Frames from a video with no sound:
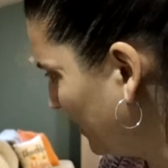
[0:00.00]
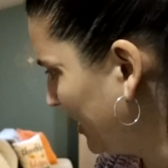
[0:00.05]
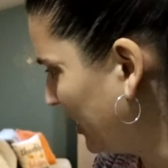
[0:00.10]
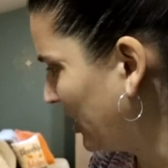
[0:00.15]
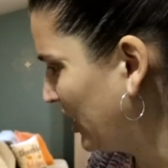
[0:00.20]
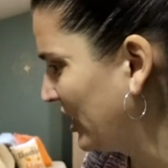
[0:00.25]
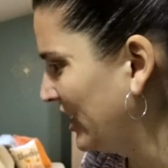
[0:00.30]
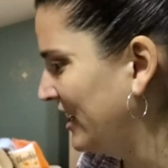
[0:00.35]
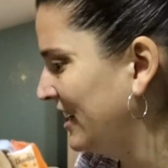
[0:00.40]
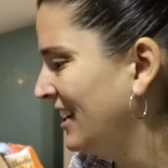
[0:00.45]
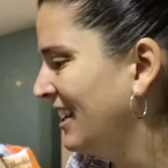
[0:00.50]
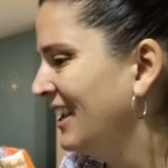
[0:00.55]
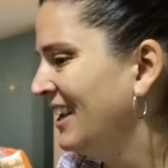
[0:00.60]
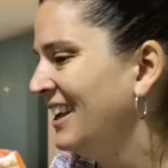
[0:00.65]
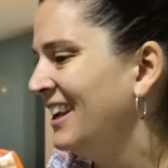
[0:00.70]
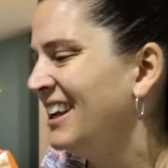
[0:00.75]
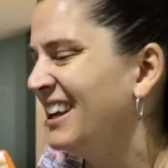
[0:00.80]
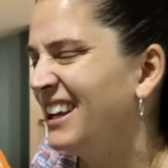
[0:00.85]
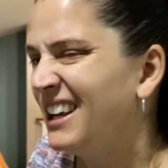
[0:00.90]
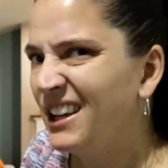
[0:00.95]
really good
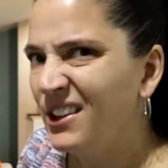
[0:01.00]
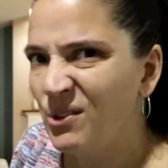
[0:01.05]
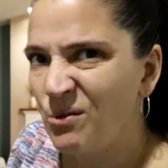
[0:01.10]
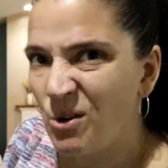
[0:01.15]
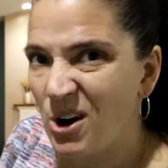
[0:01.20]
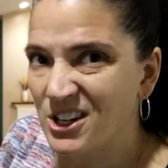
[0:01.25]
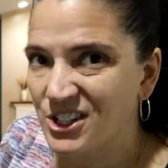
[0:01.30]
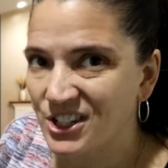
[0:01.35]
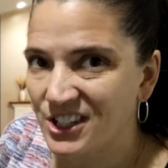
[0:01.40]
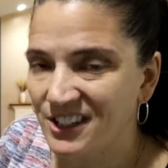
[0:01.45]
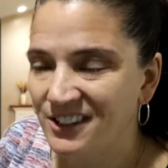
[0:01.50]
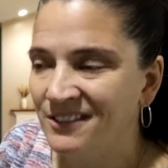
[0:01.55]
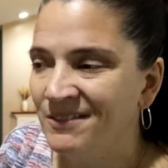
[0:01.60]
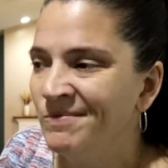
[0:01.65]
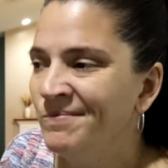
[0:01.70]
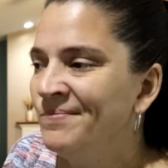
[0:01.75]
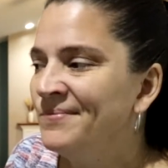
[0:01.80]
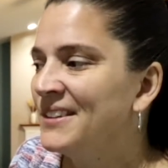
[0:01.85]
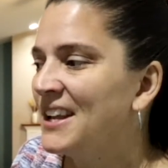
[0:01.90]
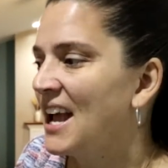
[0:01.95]
in the washer,
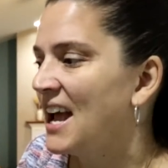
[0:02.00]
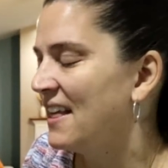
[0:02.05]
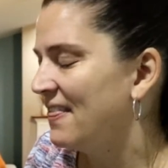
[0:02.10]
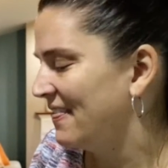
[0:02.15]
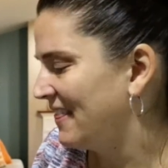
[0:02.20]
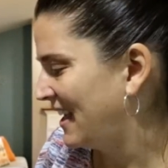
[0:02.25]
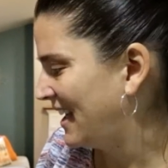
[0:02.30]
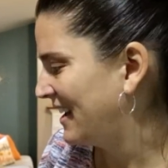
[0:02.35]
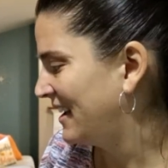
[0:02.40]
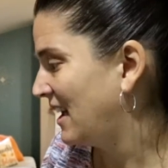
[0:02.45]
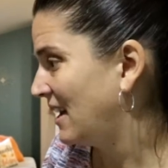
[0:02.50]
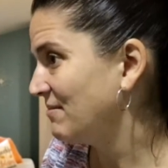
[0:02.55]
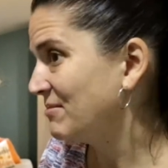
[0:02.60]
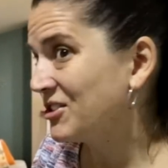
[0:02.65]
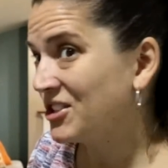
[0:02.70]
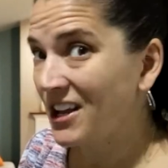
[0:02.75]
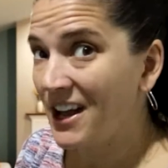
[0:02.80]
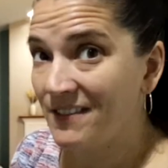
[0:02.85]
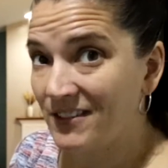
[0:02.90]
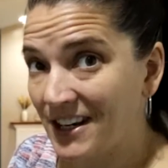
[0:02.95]
and then
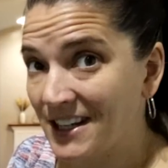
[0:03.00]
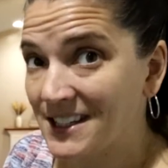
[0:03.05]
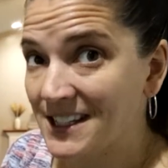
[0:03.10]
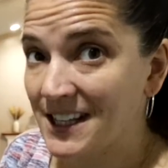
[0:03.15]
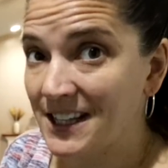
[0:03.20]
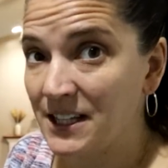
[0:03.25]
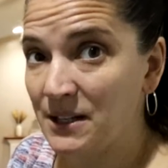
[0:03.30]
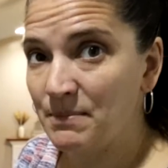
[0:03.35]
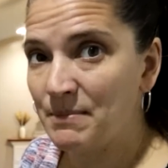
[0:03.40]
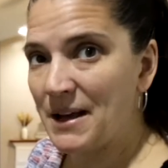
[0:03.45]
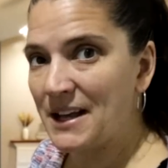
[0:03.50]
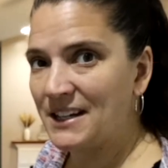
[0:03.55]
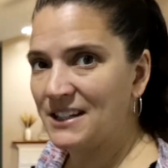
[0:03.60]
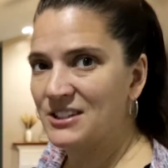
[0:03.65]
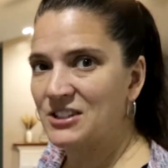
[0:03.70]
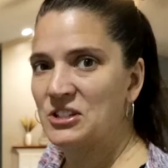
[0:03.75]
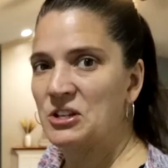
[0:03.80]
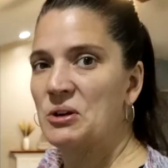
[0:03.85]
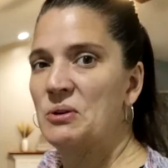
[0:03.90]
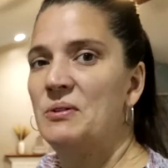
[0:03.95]
she'll have a nice clean bedding.
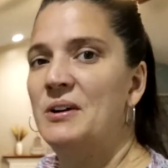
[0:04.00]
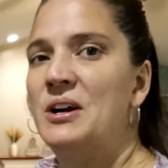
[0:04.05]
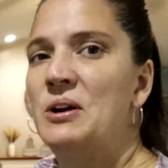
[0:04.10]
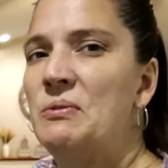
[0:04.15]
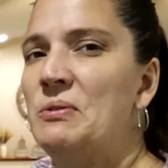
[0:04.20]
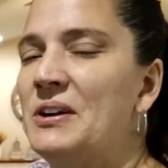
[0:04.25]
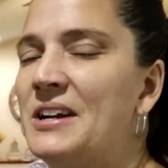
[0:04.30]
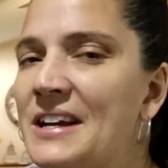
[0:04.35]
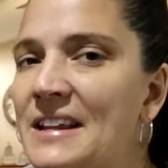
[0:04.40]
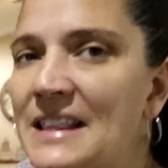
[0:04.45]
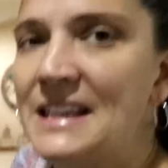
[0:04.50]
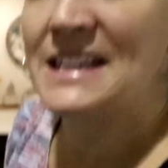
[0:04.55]
So we'll get